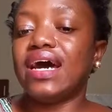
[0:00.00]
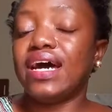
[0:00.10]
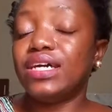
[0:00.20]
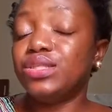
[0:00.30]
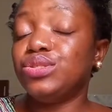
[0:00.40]

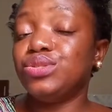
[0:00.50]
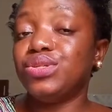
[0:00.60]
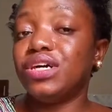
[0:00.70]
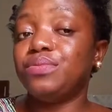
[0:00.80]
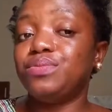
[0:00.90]
I do know
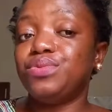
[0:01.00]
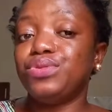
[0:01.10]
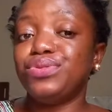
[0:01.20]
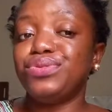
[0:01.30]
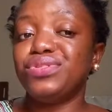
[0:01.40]
that people
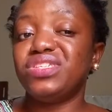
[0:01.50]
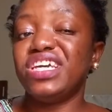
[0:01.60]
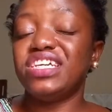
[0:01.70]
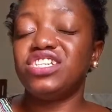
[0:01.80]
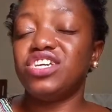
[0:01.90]
use
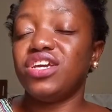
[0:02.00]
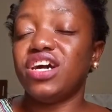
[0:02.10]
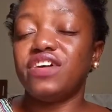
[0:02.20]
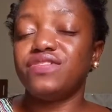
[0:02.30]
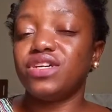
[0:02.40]
HA
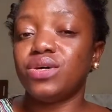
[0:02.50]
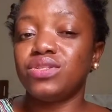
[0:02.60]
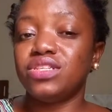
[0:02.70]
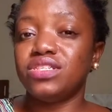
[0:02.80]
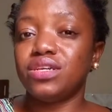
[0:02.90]
after all
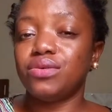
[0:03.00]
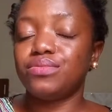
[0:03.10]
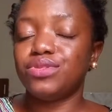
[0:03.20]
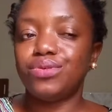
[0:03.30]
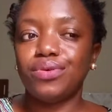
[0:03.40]
these
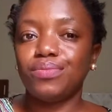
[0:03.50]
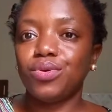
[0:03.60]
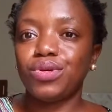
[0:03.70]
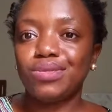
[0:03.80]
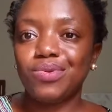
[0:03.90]
serums, so I'm
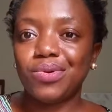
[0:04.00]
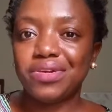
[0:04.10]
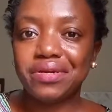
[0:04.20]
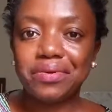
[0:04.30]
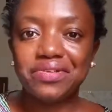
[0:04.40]
not going to be
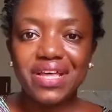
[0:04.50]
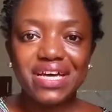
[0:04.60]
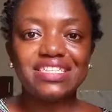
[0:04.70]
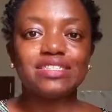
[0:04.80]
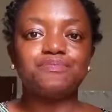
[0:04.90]
worried about
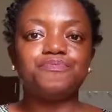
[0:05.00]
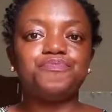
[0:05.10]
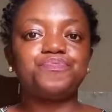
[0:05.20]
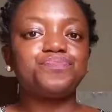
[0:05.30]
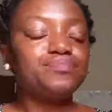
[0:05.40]
that.
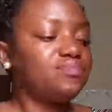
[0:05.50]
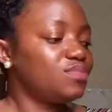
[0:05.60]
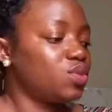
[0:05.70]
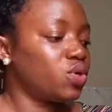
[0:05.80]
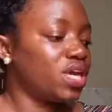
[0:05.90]

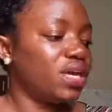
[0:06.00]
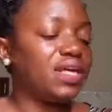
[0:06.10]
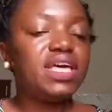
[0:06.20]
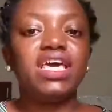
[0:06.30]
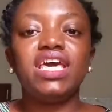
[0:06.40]

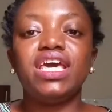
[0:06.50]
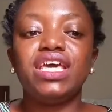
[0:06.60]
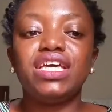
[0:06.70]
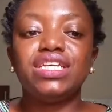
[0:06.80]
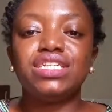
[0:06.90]
Okay,
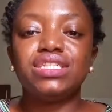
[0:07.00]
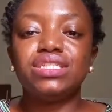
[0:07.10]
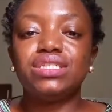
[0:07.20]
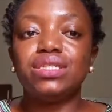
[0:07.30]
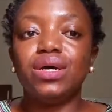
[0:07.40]

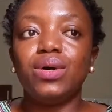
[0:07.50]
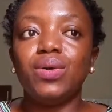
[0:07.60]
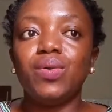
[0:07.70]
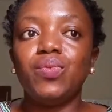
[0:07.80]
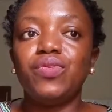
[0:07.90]

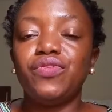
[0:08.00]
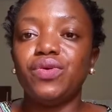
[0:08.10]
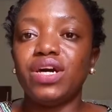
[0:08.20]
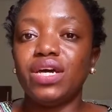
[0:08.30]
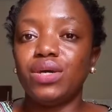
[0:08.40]
so
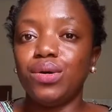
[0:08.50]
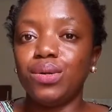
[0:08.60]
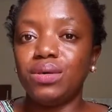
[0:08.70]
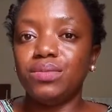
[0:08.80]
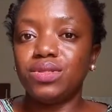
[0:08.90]
before I go,
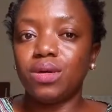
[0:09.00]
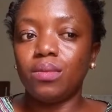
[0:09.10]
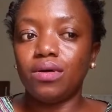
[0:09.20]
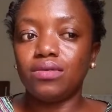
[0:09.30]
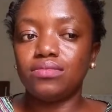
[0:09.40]
let me talk
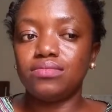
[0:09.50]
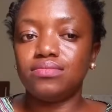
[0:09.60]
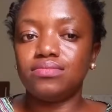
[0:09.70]
about